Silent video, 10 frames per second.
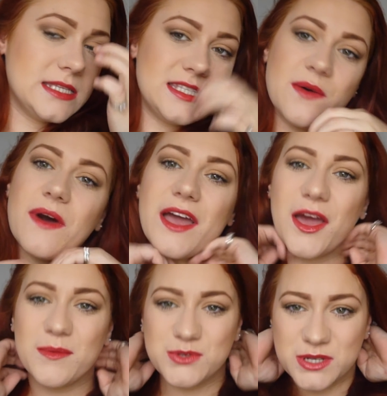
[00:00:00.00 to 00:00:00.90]
So I
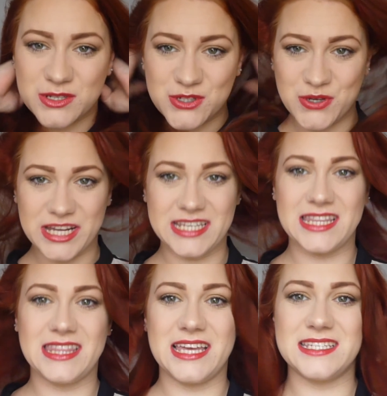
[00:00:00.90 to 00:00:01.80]
hope you enjoyed
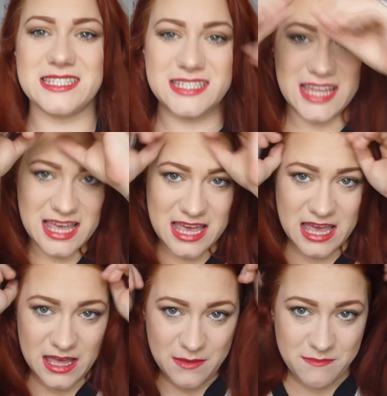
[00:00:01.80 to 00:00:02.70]
this
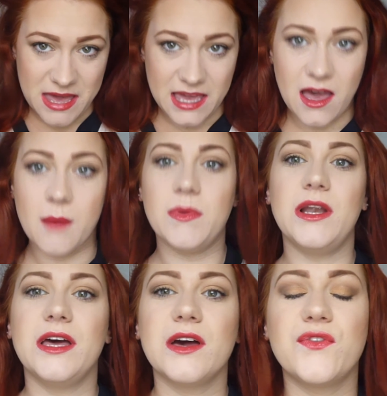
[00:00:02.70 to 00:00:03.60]
makeup
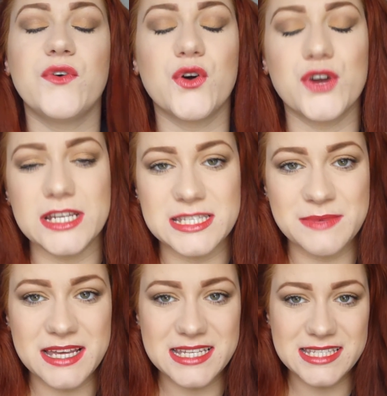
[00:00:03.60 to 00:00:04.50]
look for
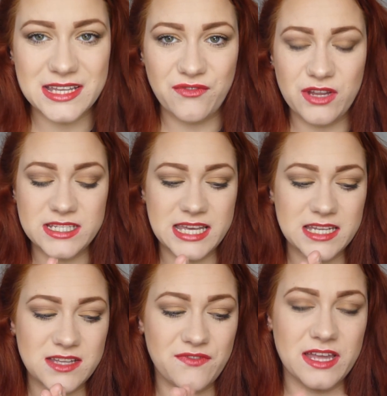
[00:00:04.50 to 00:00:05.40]
Christmas. If you
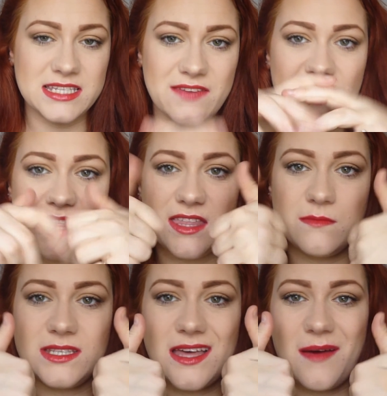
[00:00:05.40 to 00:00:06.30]
did, don't forget to give it a
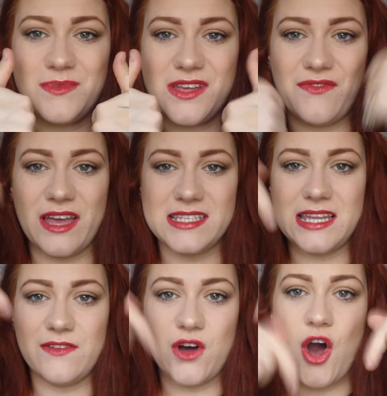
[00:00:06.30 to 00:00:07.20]
thumbs up, don't forget
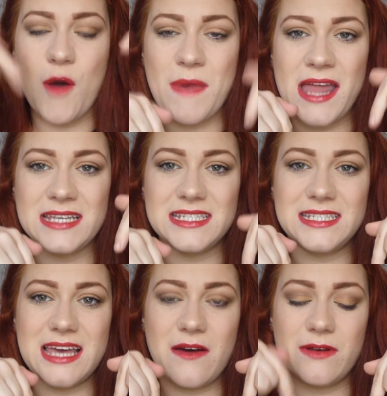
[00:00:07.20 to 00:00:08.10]
to leave a
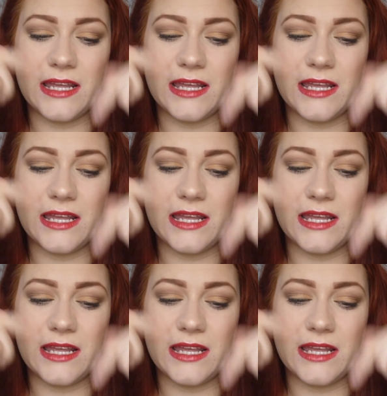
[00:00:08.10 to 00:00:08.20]
comment down